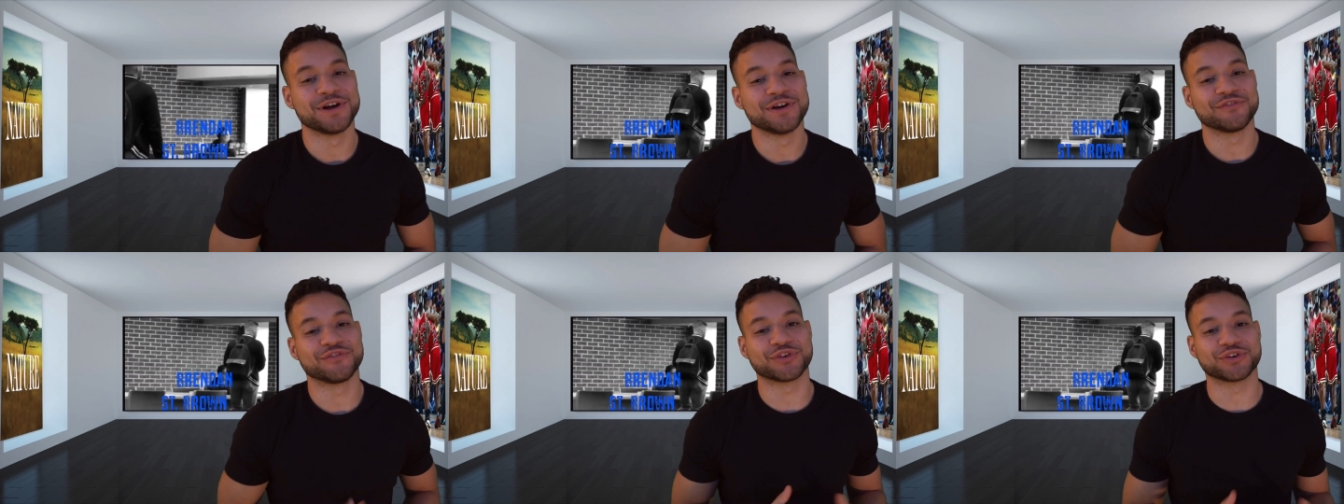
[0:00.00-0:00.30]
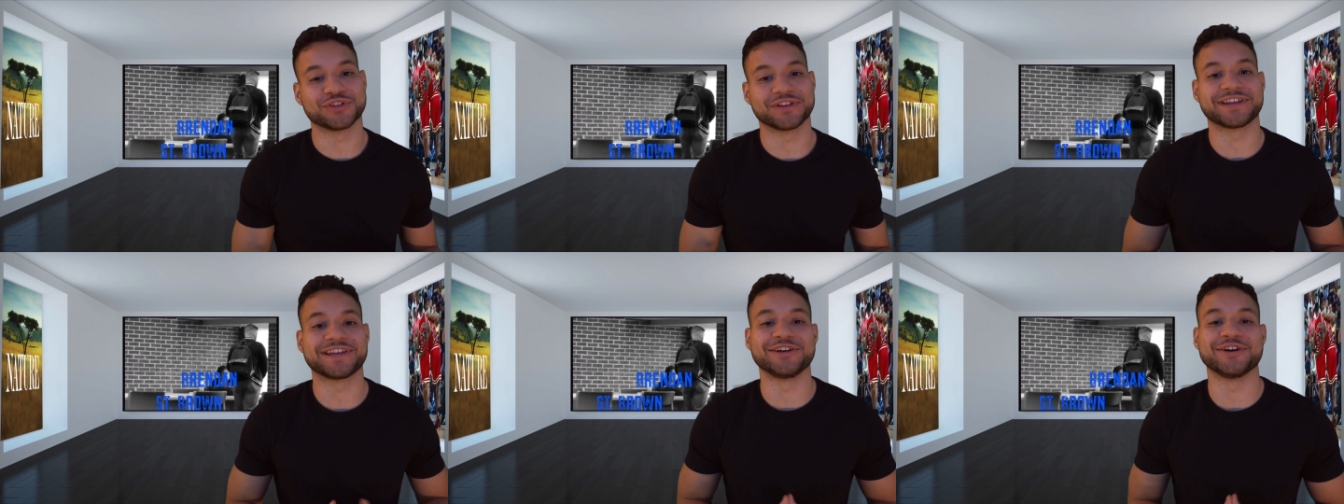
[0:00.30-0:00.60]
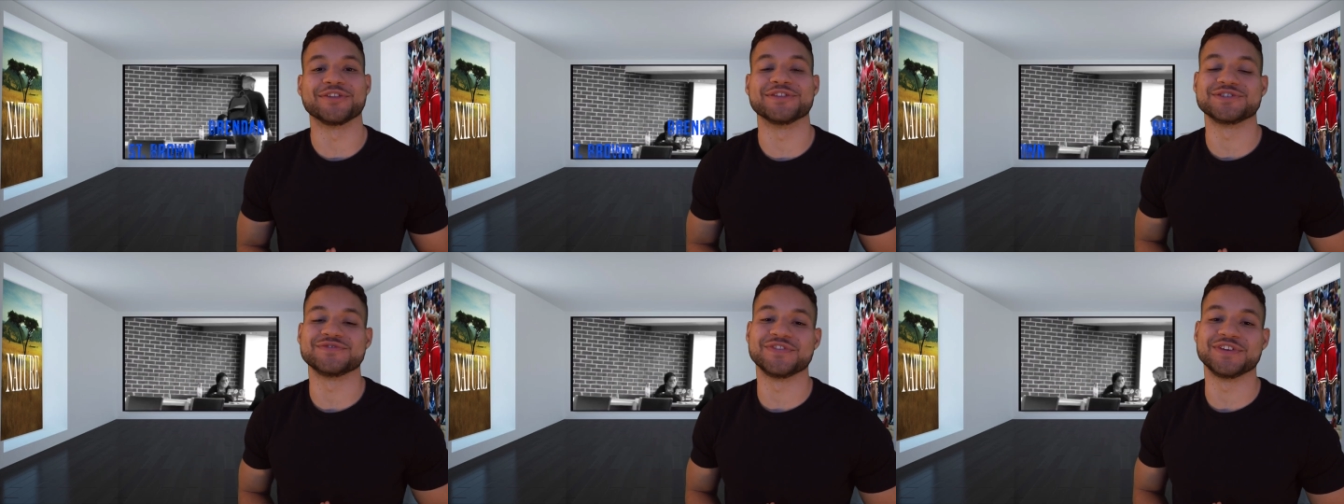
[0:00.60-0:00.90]
for clicking
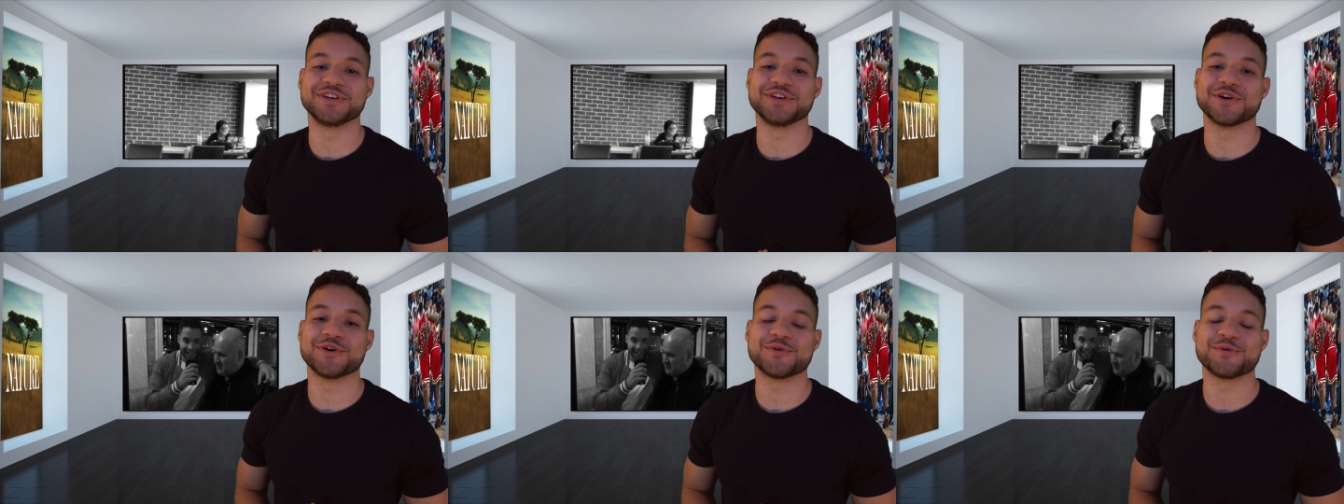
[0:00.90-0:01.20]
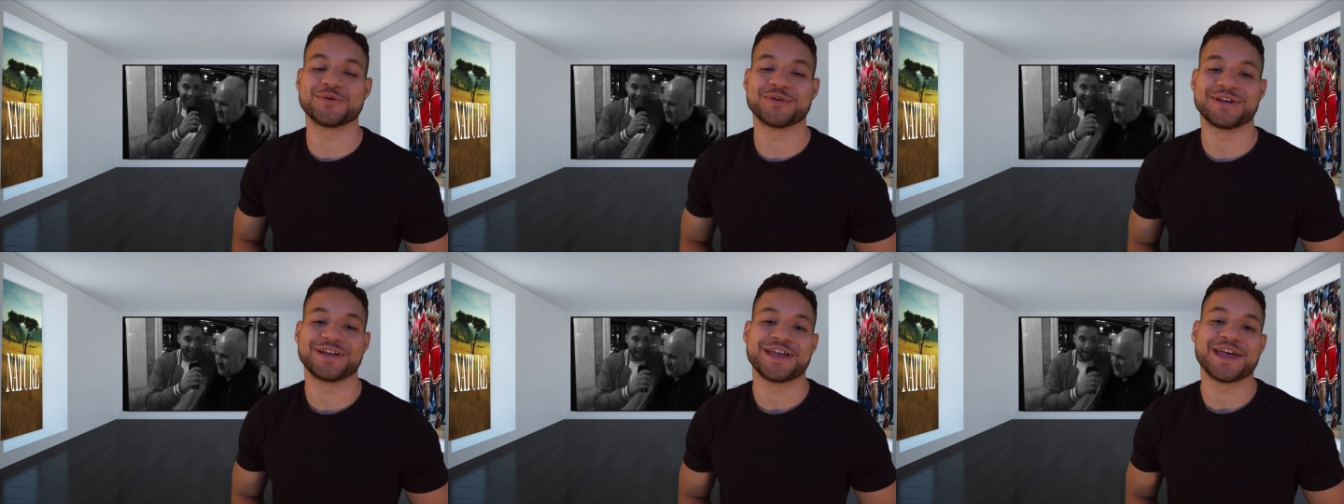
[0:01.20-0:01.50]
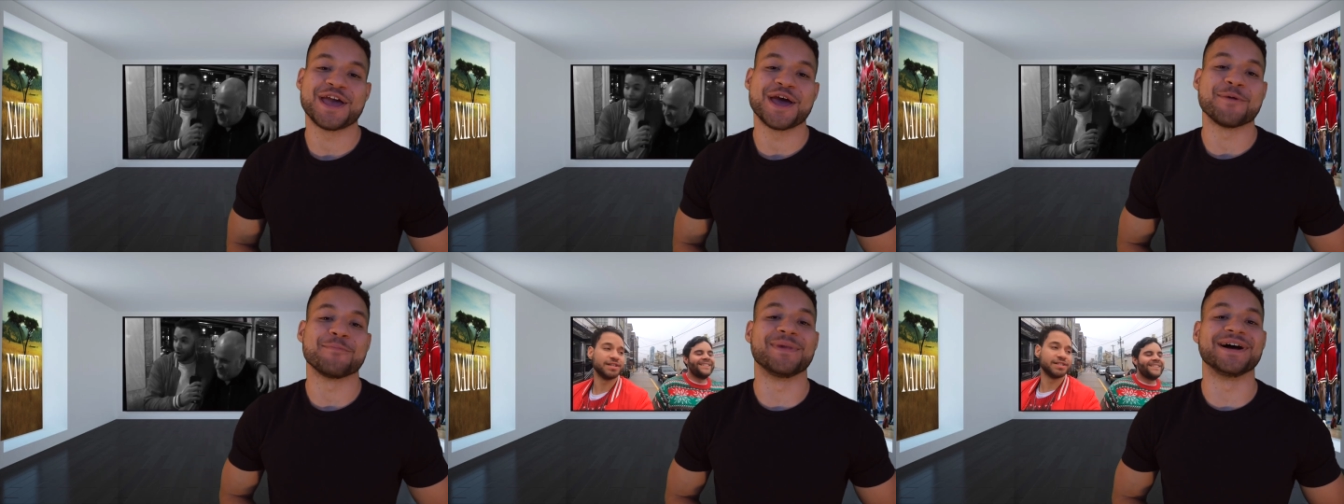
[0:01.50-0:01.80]
on this video.
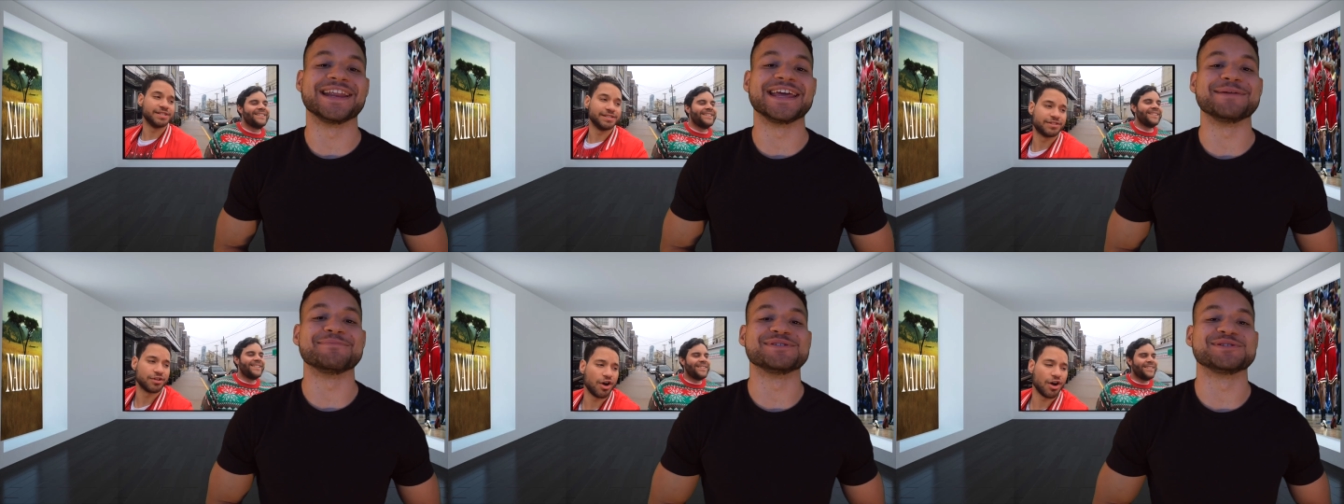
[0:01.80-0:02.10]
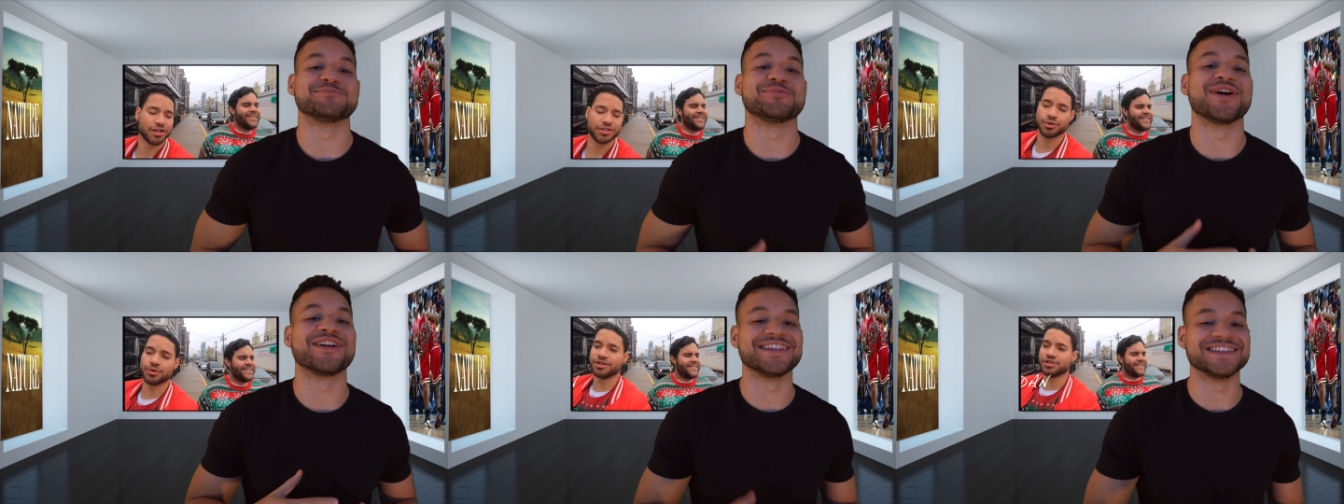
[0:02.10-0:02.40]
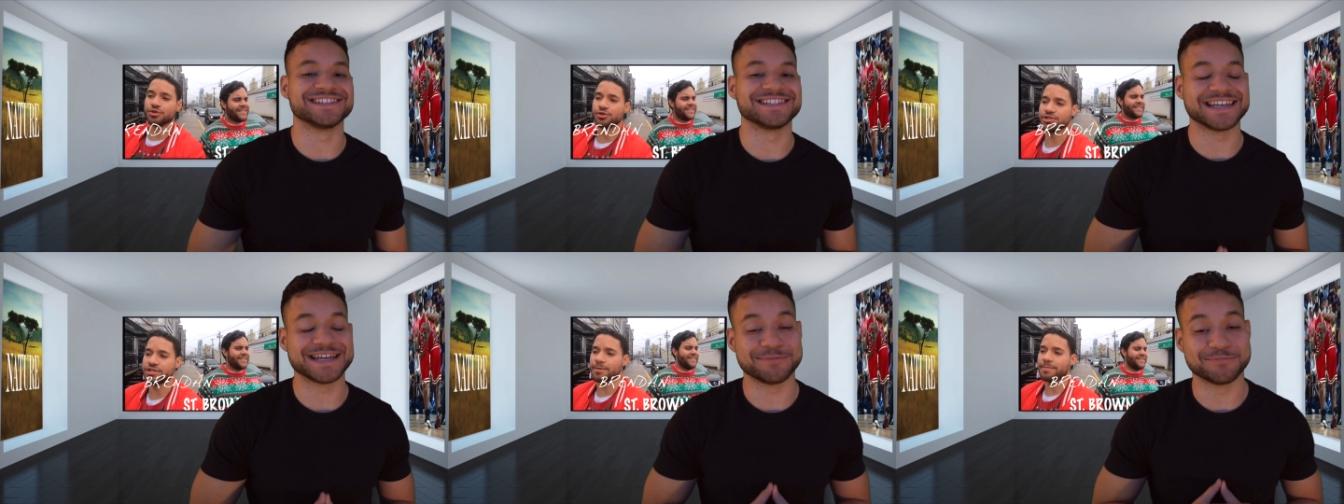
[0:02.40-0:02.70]
My name is
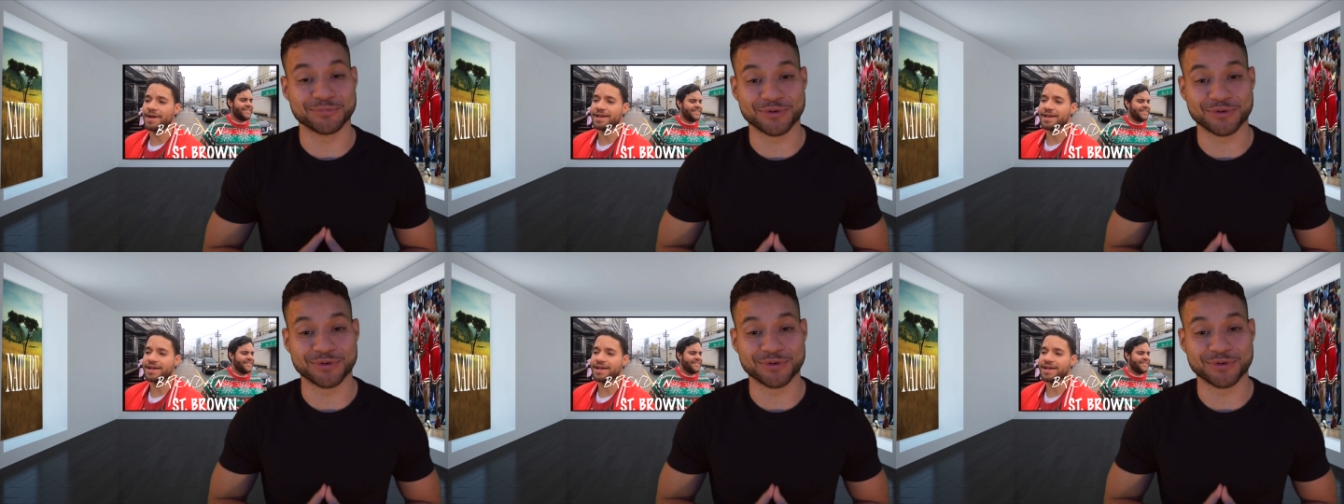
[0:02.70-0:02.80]
Brendan St.